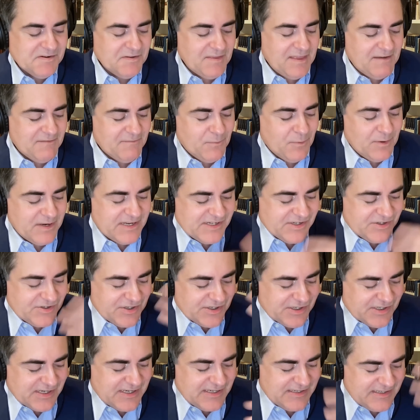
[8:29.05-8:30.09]
that voice
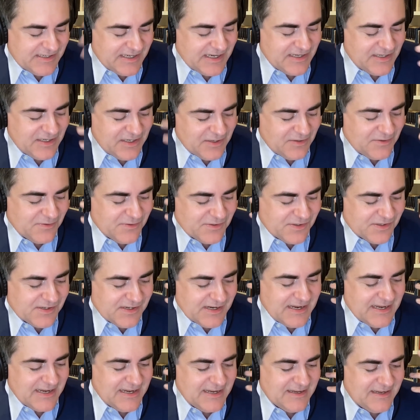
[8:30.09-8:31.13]
just continues
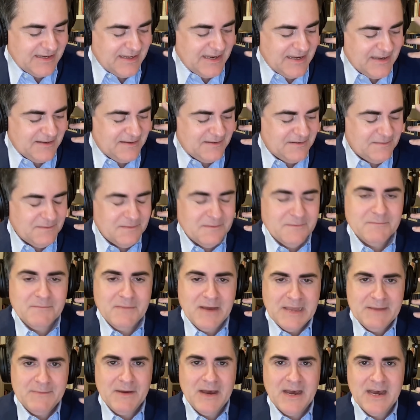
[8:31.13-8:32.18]
in
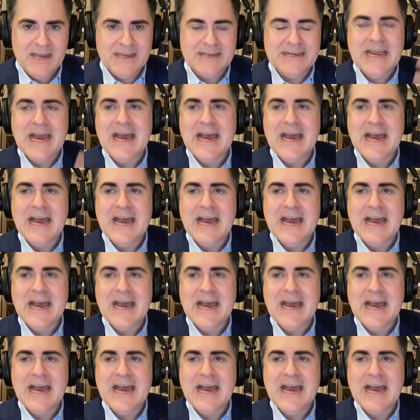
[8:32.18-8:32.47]
my mind.